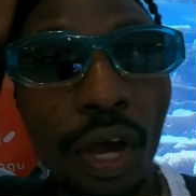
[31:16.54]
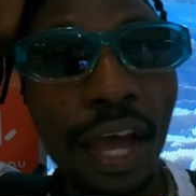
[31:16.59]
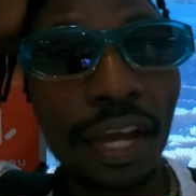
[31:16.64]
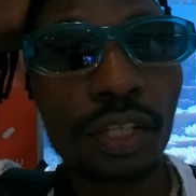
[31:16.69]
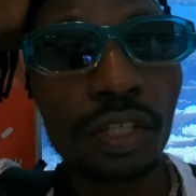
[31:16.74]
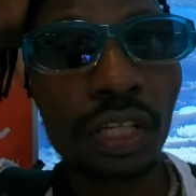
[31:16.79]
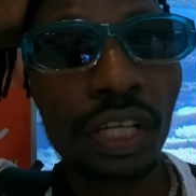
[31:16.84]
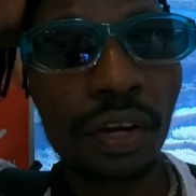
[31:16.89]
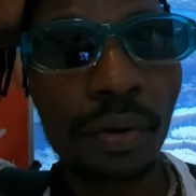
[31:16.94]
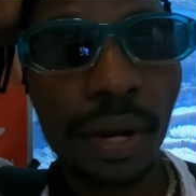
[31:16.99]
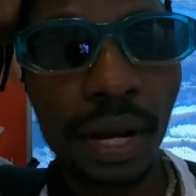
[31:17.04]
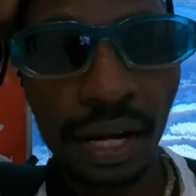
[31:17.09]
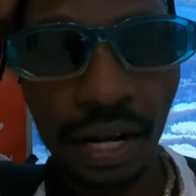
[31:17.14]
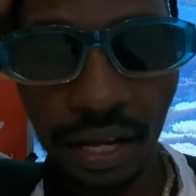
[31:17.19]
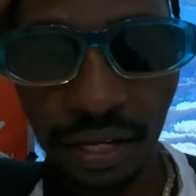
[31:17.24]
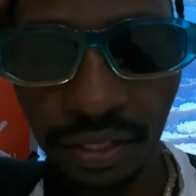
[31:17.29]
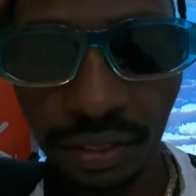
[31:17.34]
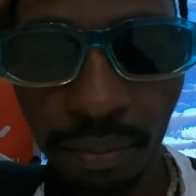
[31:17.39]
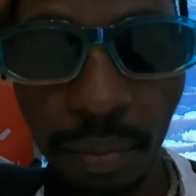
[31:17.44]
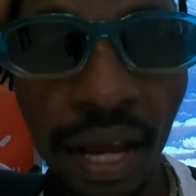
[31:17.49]
so I actually
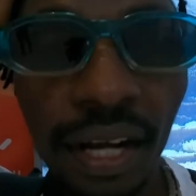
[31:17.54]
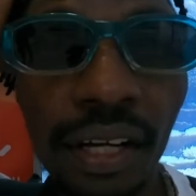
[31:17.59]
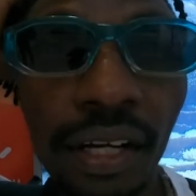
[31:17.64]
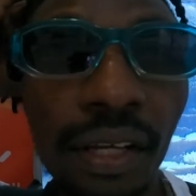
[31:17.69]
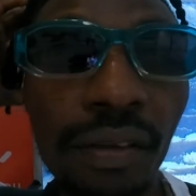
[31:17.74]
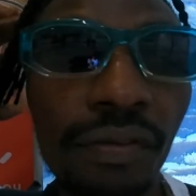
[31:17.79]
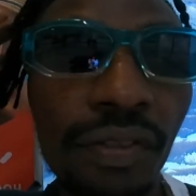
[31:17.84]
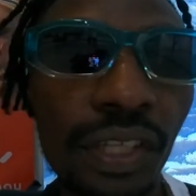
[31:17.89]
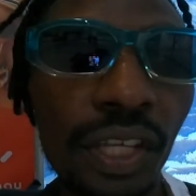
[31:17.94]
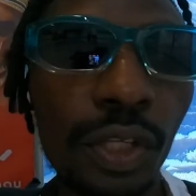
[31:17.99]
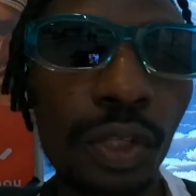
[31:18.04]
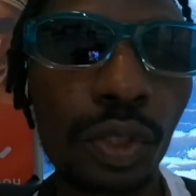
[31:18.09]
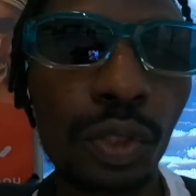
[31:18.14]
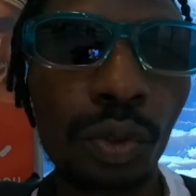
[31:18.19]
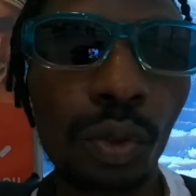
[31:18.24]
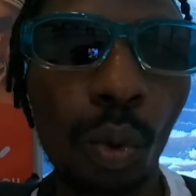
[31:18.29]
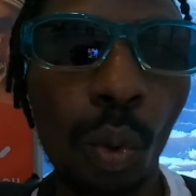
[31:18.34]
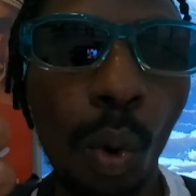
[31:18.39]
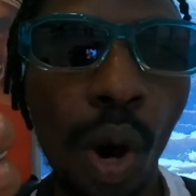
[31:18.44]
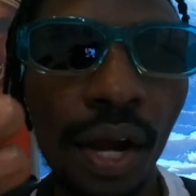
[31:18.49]
realized Maldives
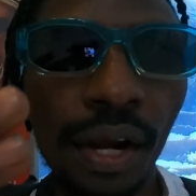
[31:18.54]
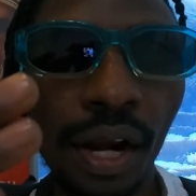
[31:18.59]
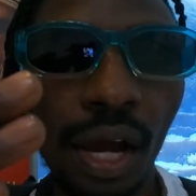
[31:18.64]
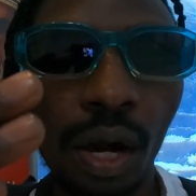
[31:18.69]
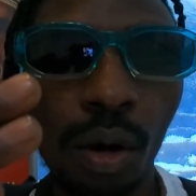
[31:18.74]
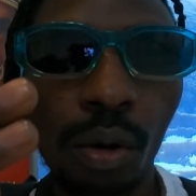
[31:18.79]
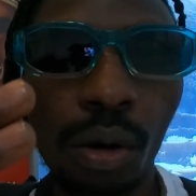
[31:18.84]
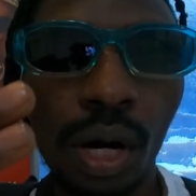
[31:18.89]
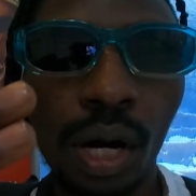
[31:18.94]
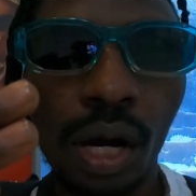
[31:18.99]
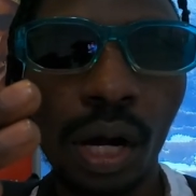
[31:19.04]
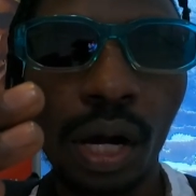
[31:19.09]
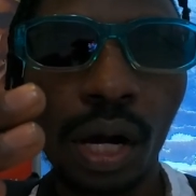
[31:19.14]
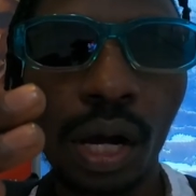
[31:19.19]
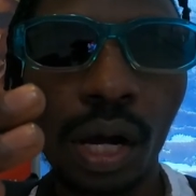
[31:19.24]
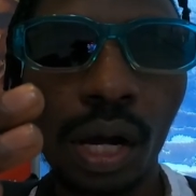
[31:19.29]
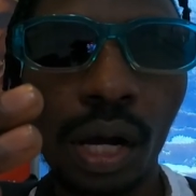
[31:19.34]
is one hour